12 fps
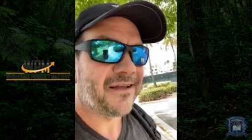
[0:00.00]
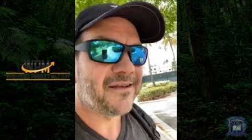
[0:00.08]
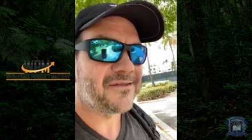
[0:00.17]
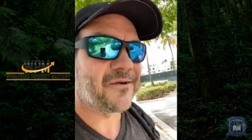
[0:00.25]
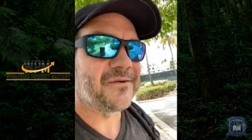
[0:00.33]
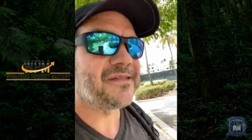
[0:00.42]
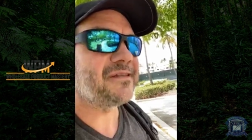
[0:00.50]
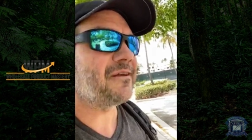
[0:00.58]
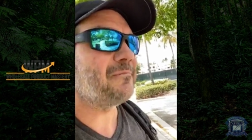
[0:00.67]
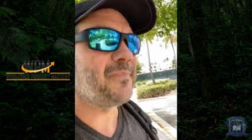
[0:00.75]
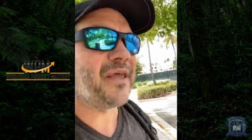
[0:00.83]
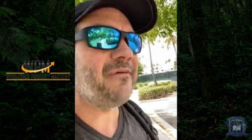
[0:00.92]
So instead
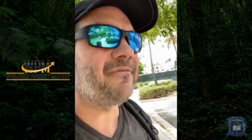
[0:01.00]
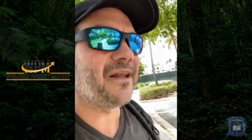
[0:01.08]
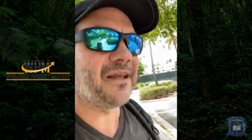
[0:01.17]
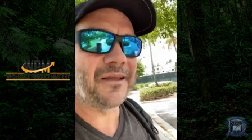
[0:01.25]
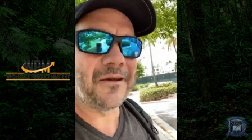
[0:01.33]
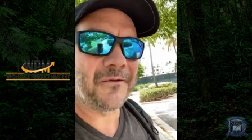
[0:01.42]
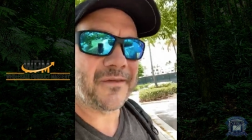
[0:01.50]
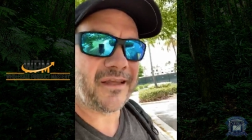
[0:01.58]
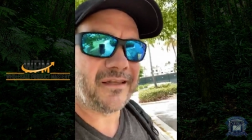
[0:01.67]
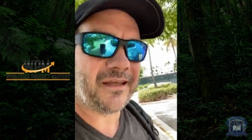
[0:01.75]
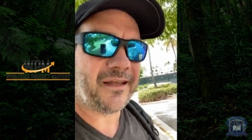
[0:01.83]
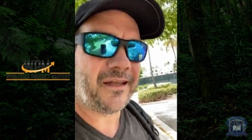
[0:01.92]
of pivoting, you know what they
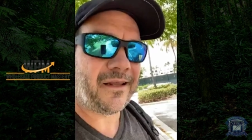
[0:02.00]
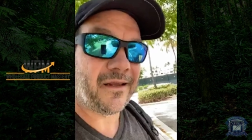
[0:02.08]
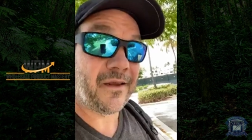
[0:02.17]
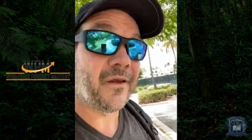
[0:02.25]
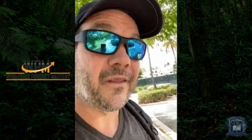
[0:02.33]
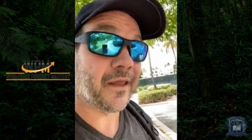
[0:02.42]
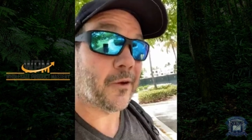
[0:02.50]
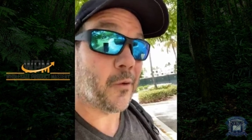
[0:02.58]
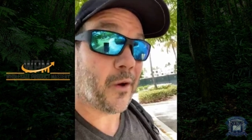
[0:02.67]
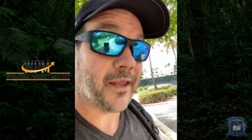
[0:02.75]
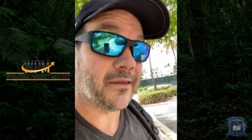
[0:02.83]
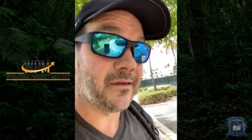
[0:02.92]
did? They
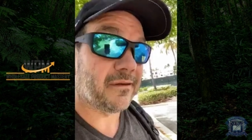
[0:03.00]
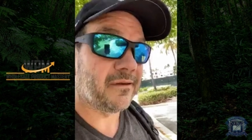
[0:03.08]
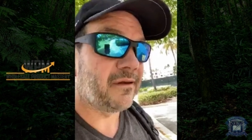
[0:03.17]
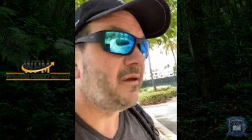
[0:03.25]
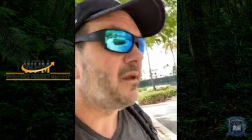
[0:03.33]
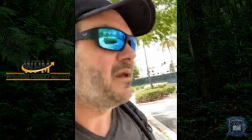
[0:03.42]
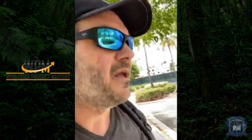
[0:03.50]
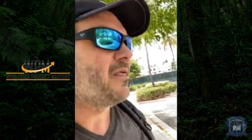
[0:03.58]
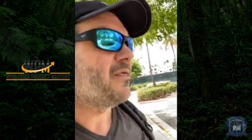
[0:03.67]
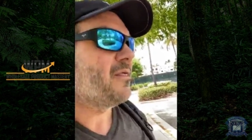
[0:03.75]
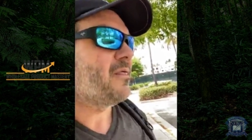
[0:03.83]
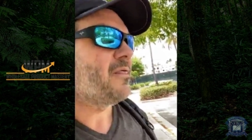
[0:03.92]
quit.
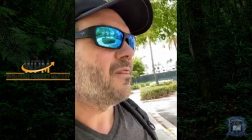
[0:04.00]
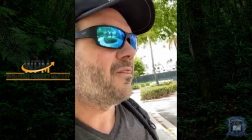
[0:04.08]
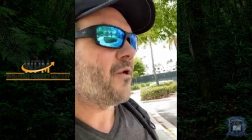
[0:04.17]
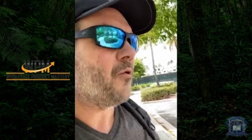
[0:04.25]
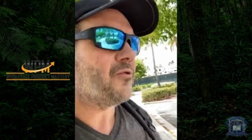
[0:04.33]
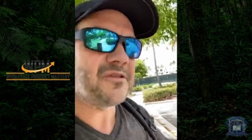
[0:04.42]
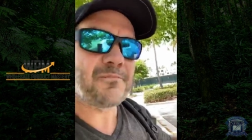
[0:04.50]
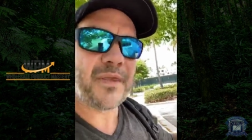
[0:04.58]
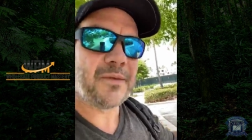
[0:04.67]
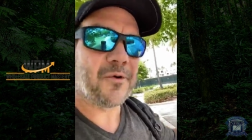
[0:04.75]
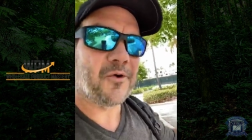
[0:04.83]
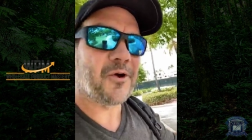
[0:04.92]
Those
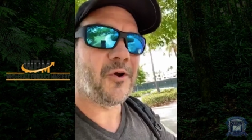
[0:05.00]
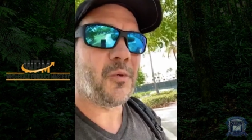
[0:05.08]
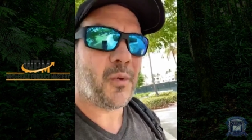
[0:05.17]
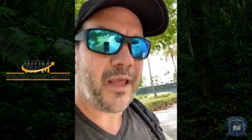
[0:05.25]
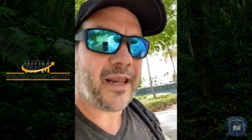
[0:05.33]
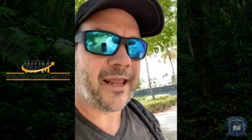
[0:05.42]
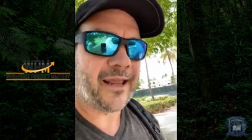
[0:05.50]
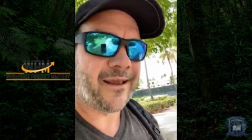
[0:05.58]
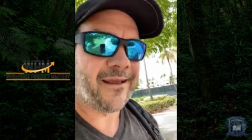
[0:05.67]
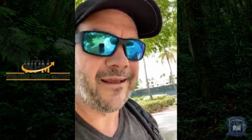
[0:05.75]
people quitting